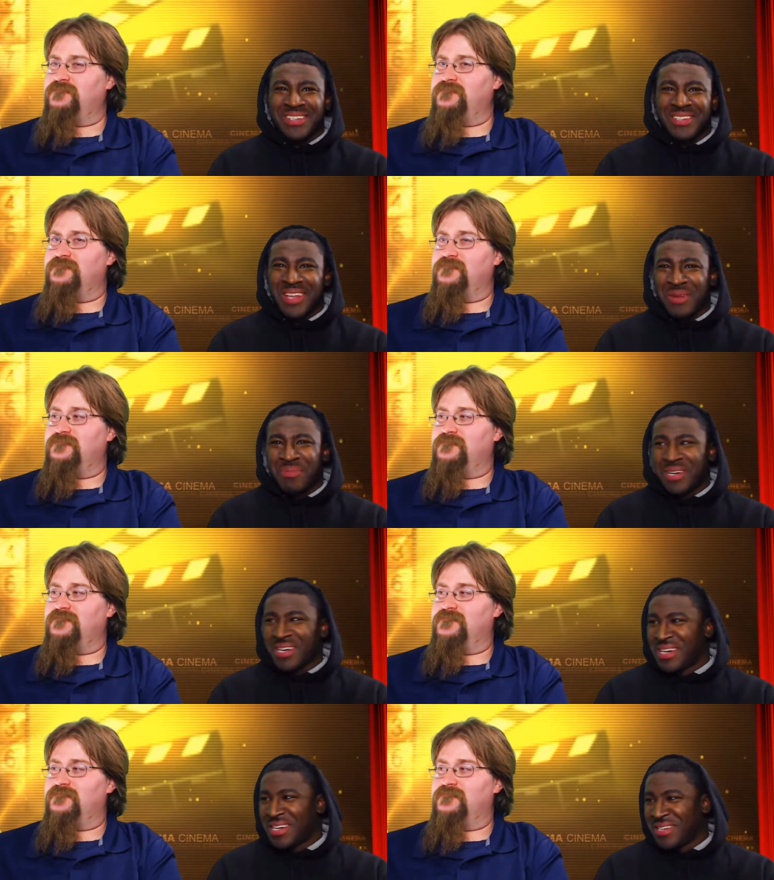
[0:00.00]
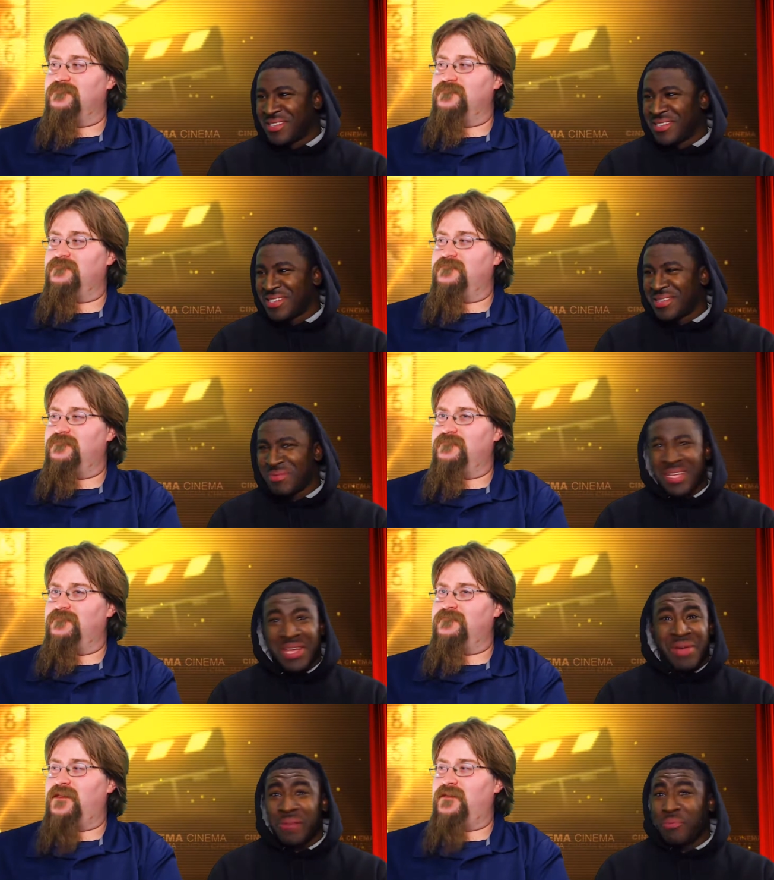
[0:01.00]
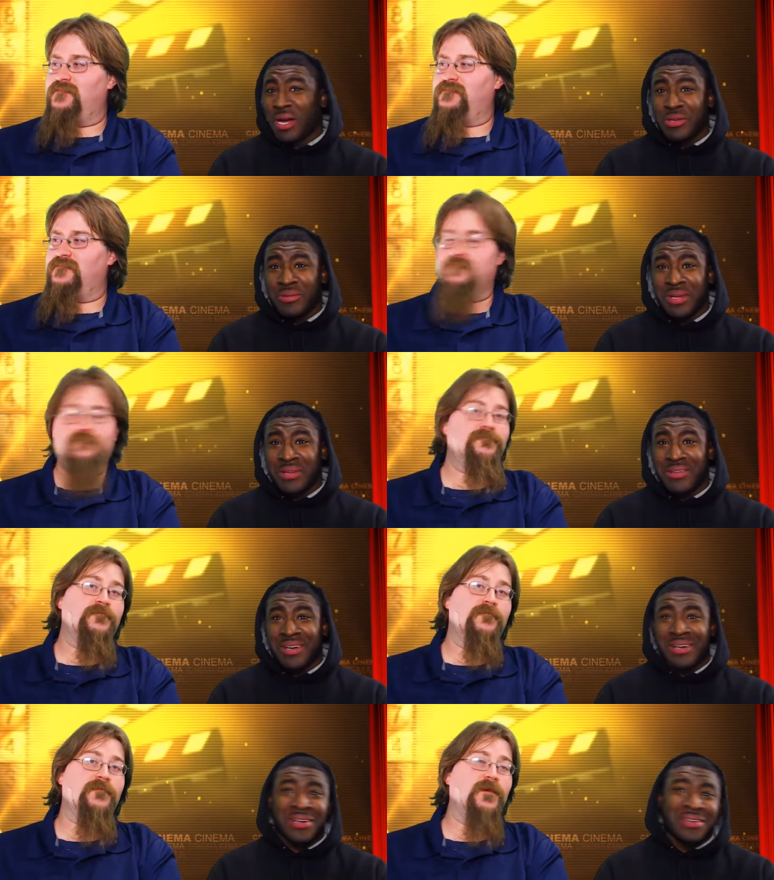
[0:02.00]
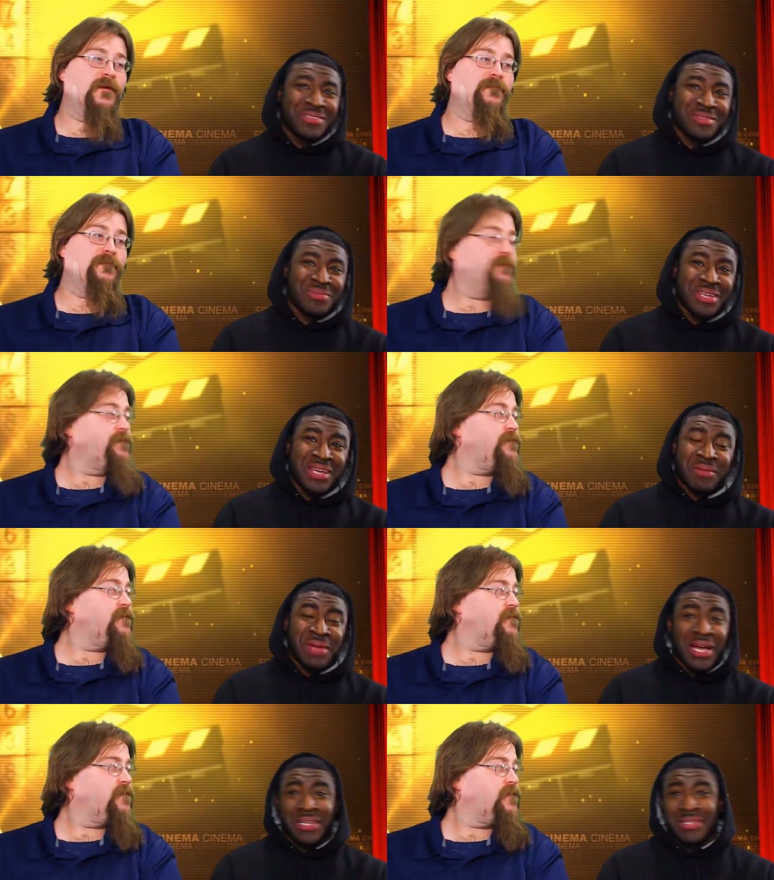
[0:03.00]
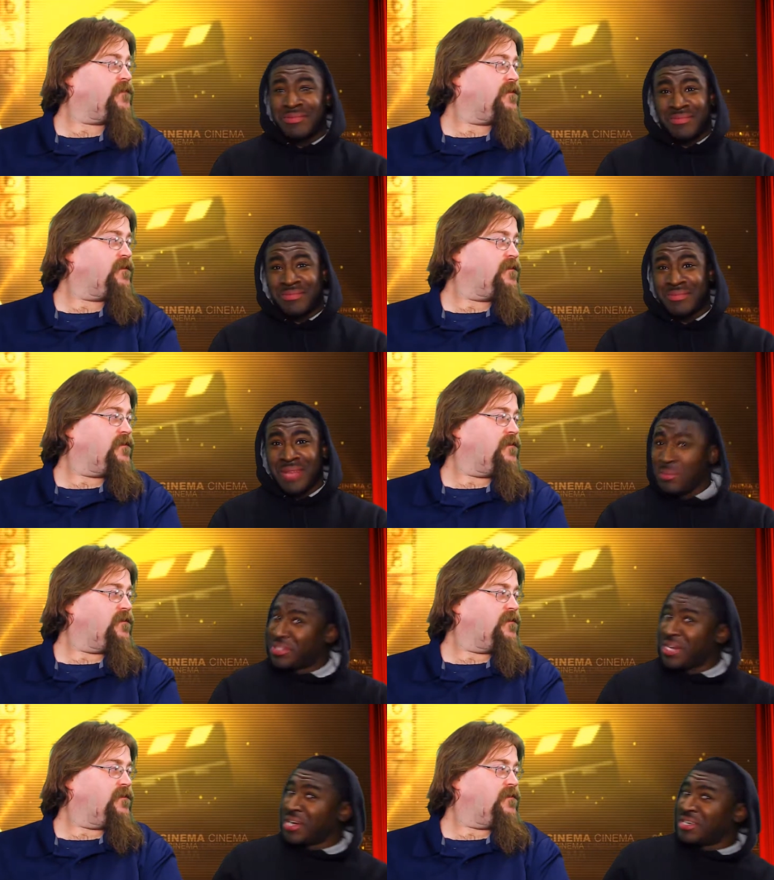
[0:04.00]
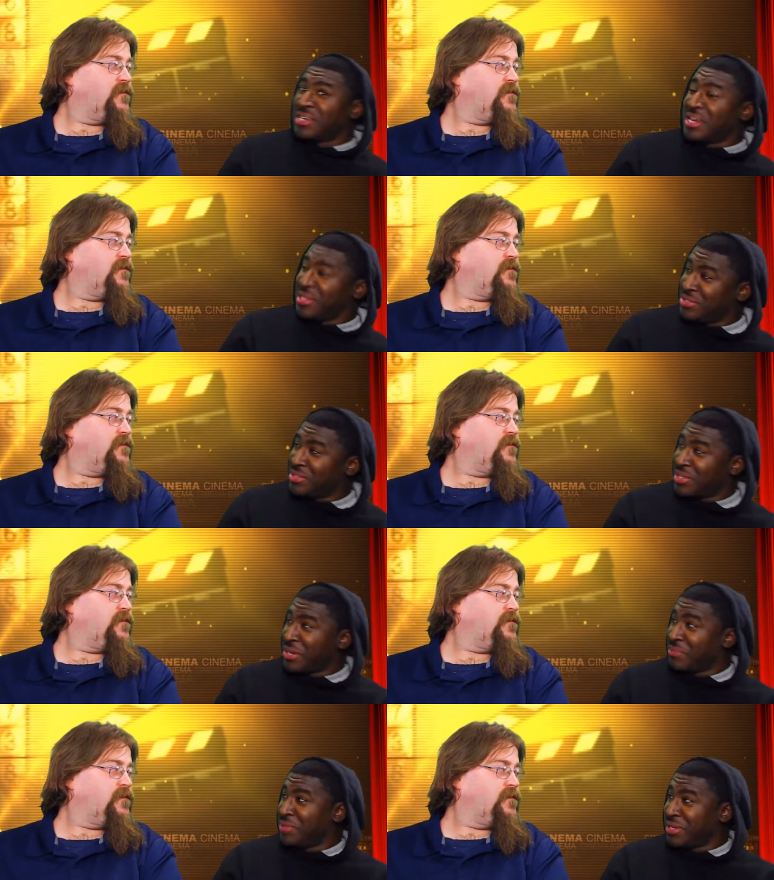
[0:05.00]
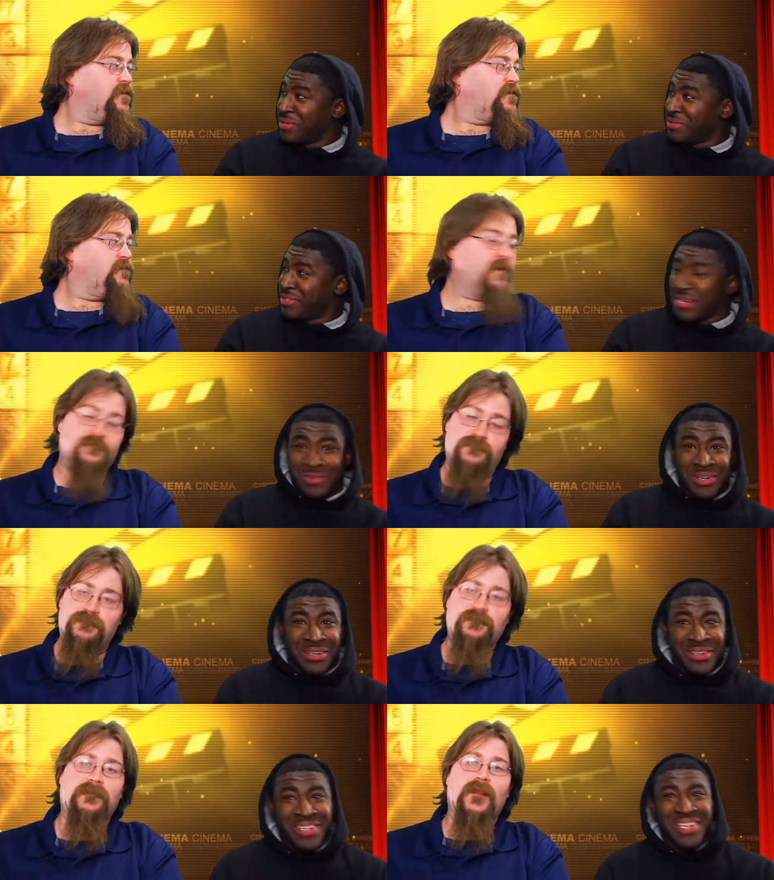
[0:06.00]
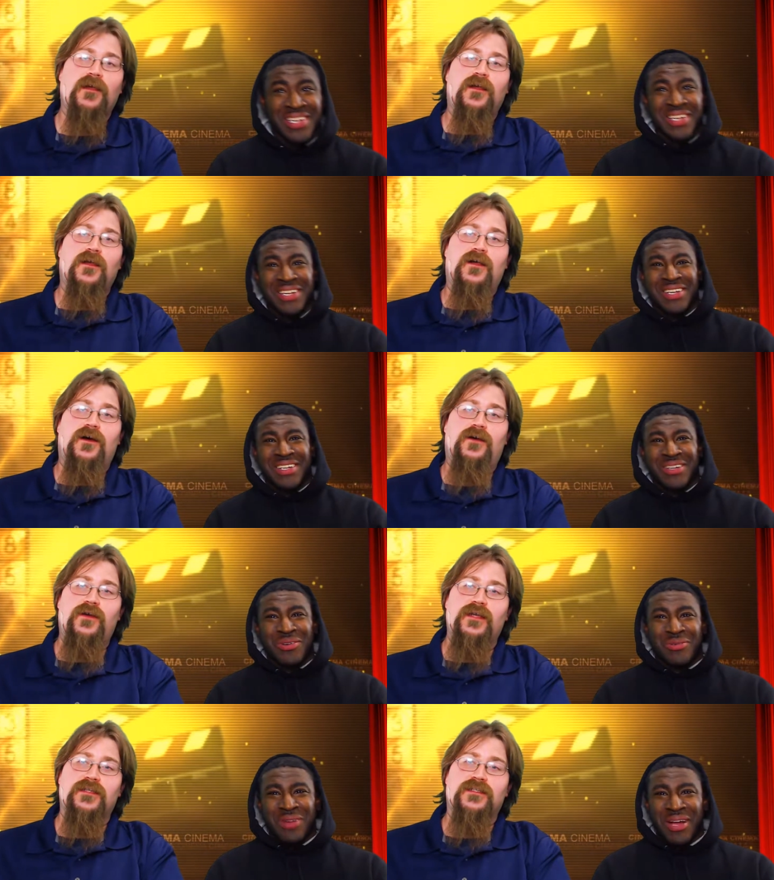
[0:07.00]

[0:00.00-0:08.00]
Speaker 1: Yeah, but uh, but yeah, man, I'm proud of you, man. Uh, okay. But yeah, man, I I'm shocked, and aliens is not. I'm I'm shocked yeah. right now. All right, wow.